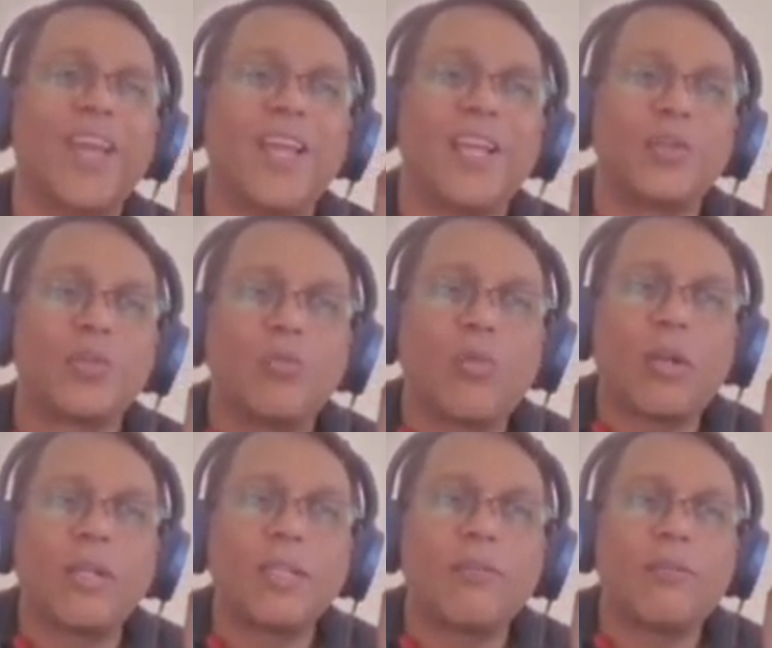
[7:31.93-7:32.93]
So what
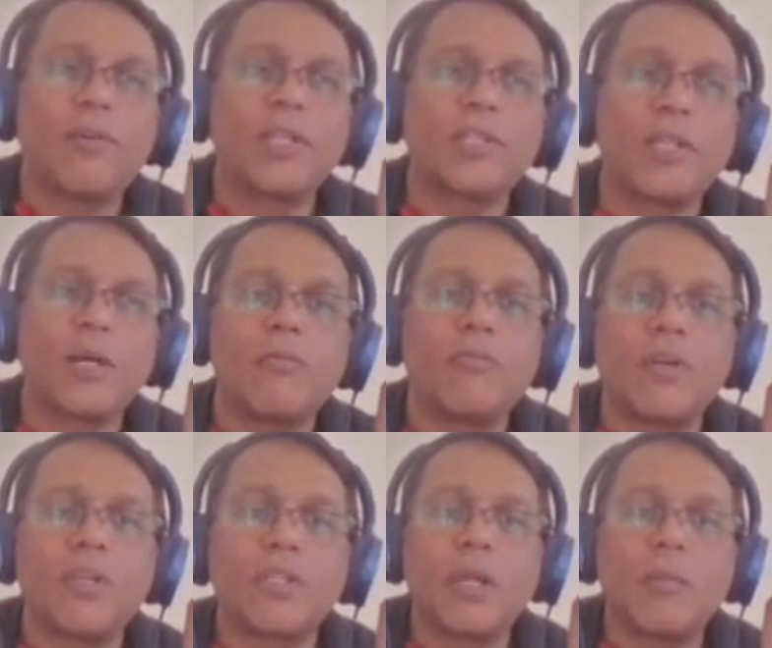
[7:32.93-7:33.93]
is the first term?
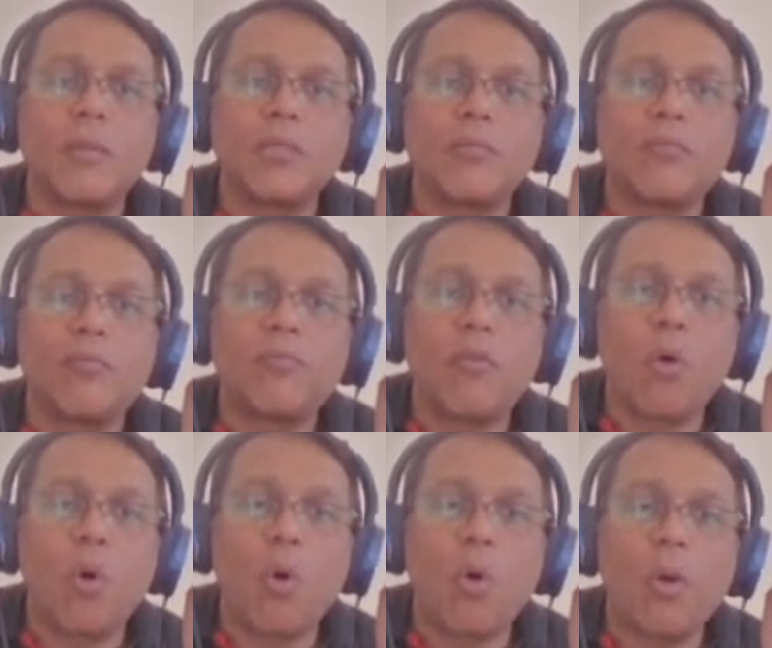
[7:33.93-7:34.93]
First term is
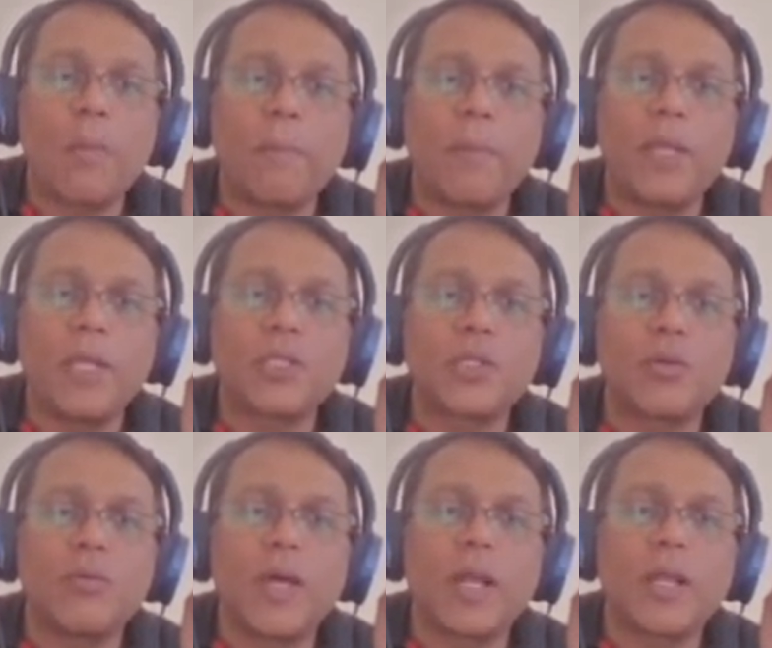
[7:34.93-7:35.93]
4p
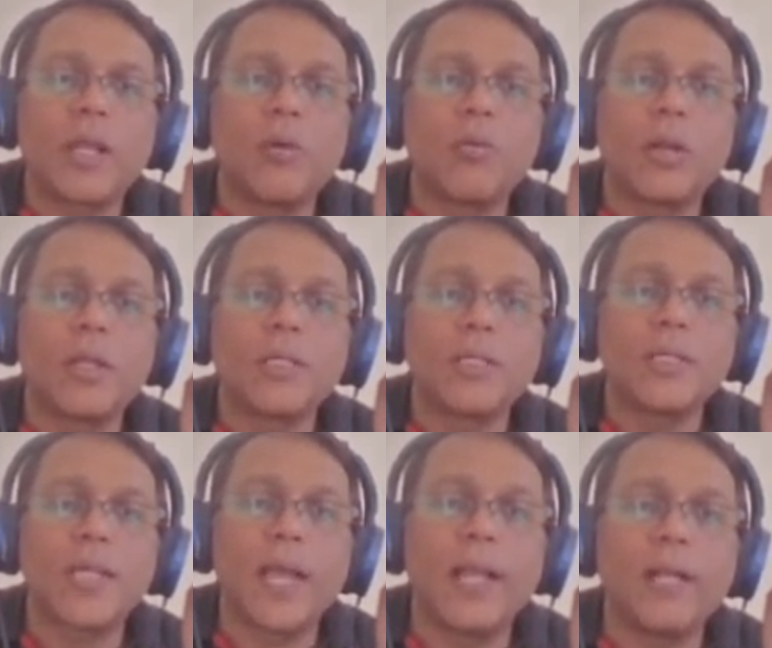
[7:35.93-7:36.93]
square q. What is the
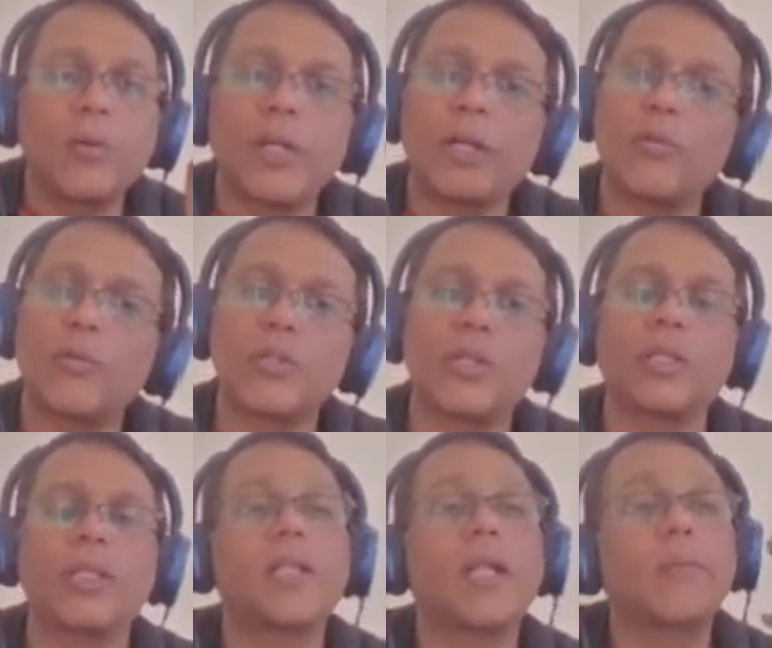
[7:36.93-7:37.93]
sign to it? It was
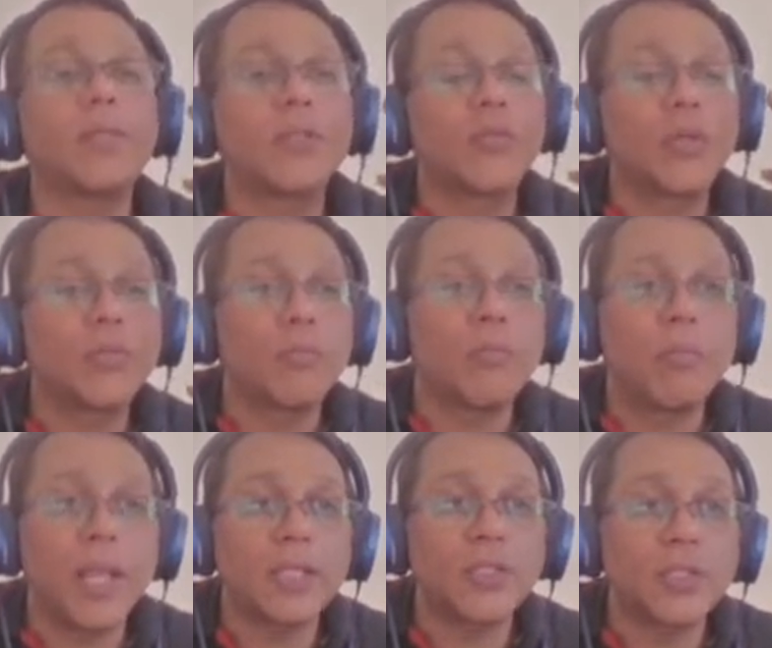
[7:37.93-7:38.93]
nothing. That means it was
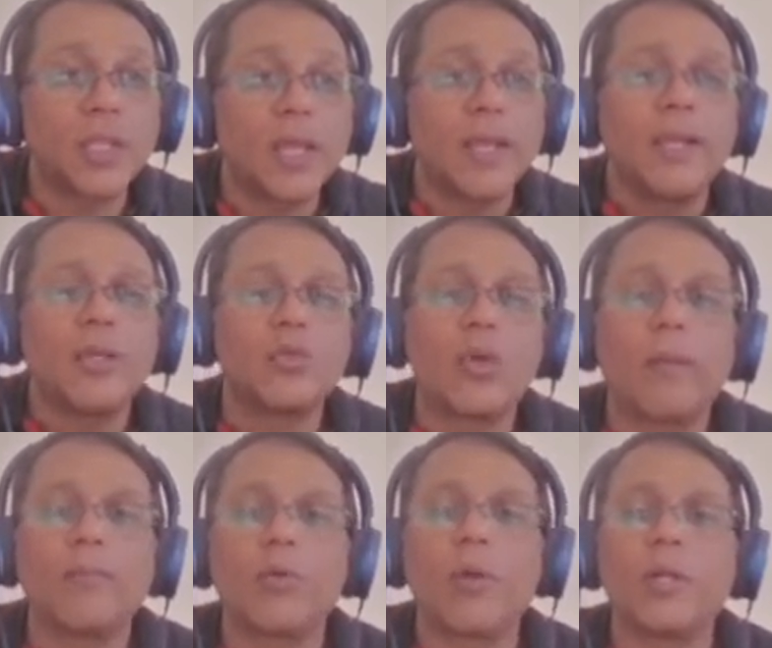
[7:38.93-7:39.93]
plus. So I
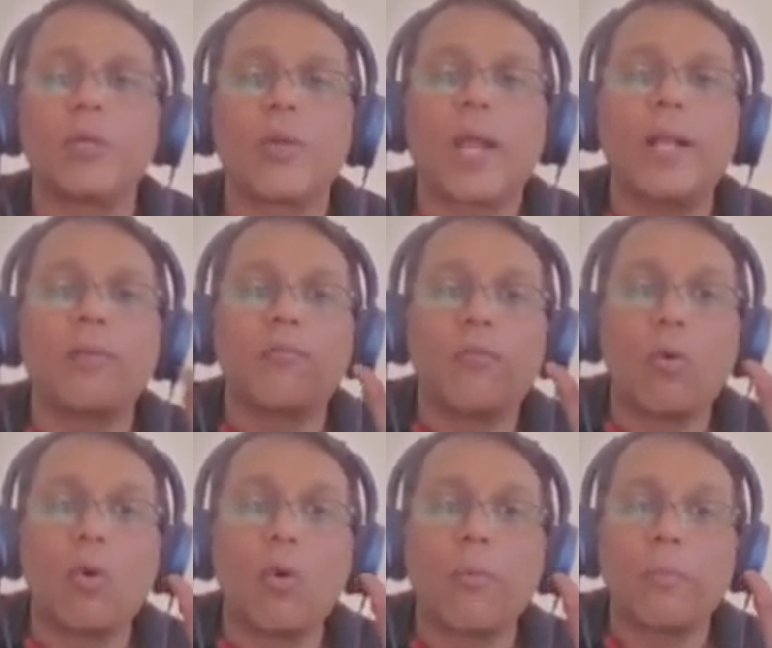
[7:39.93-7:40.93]
am going to write
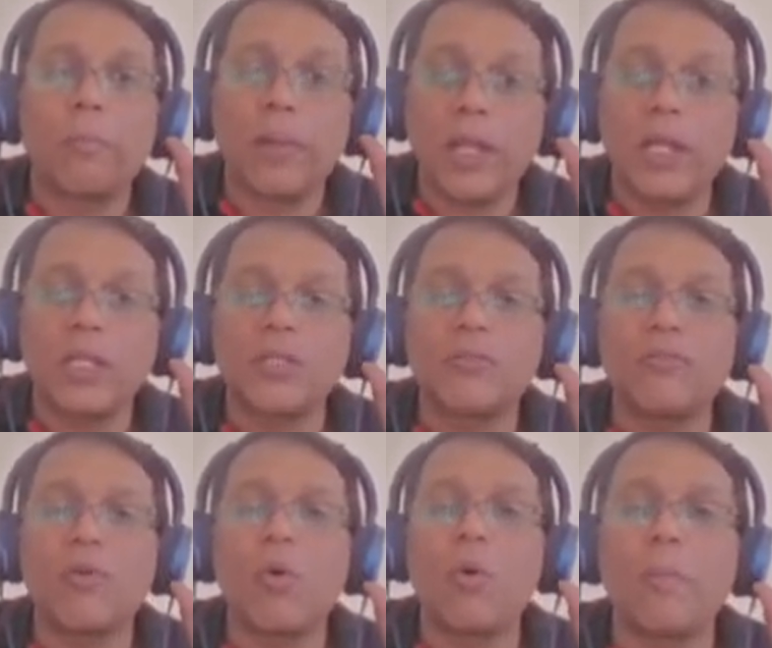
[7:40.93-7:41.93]
4 plus
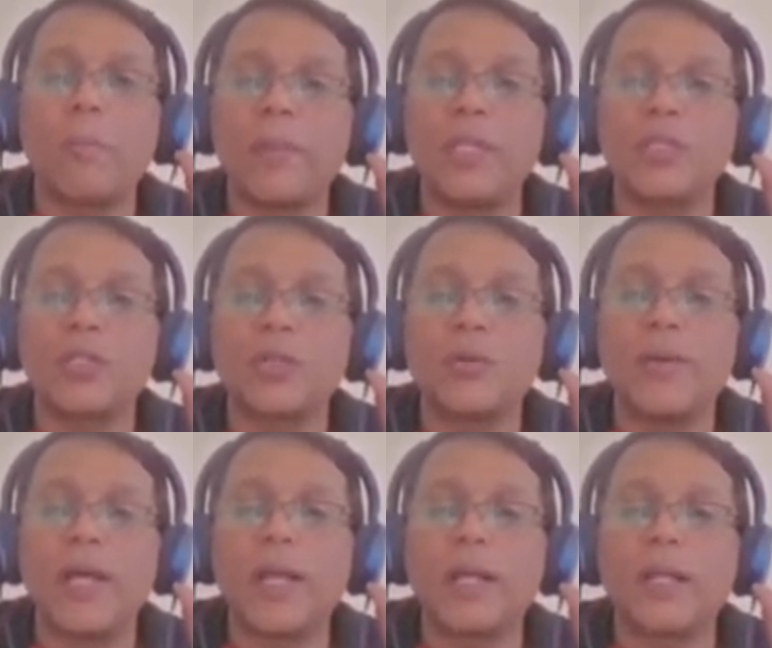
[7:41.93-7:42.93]
4p
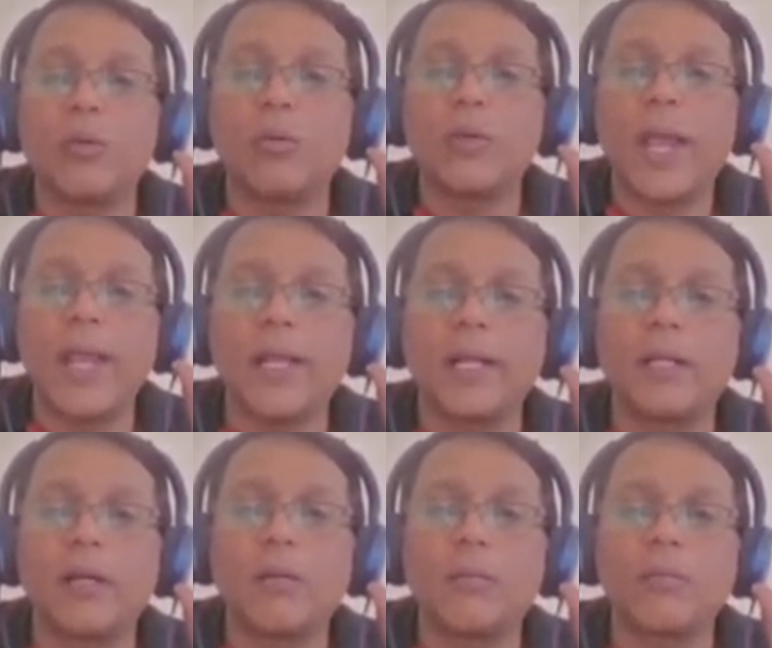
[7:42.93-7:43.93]
square q, like
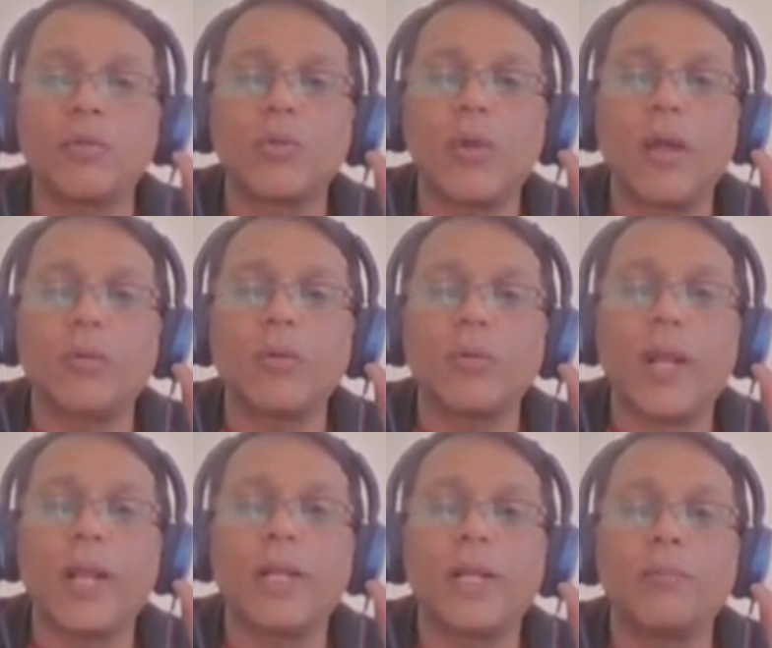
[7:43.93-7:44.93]
term. So I have to
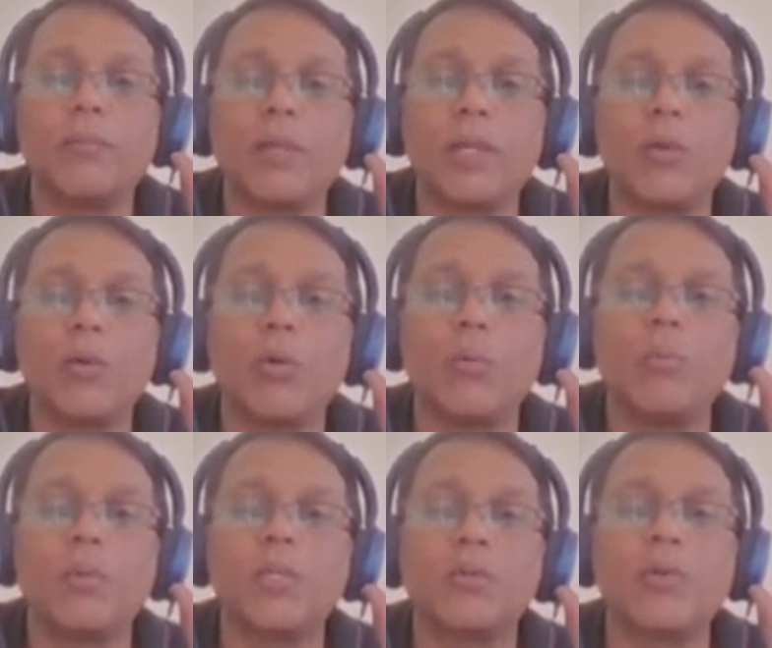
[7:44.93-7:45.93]
write it below
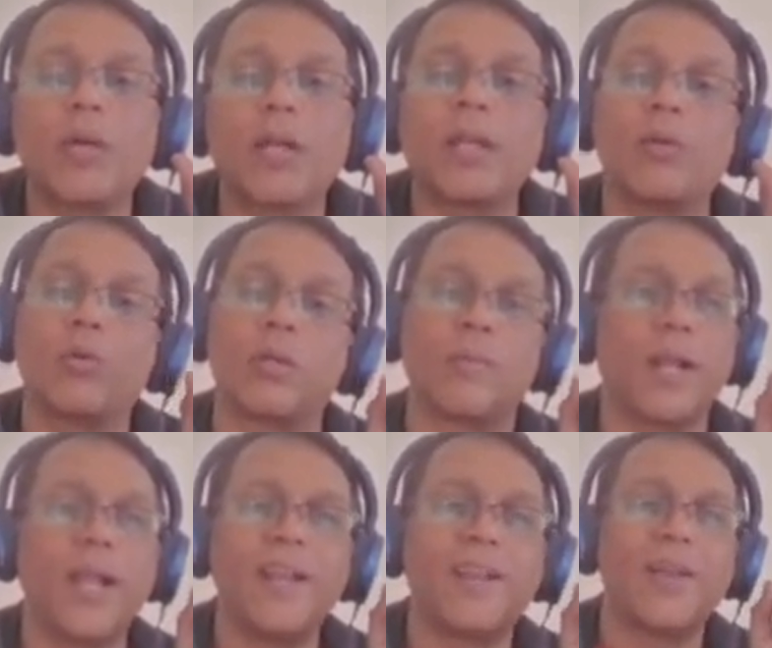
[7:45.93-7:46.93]
p square q term, right?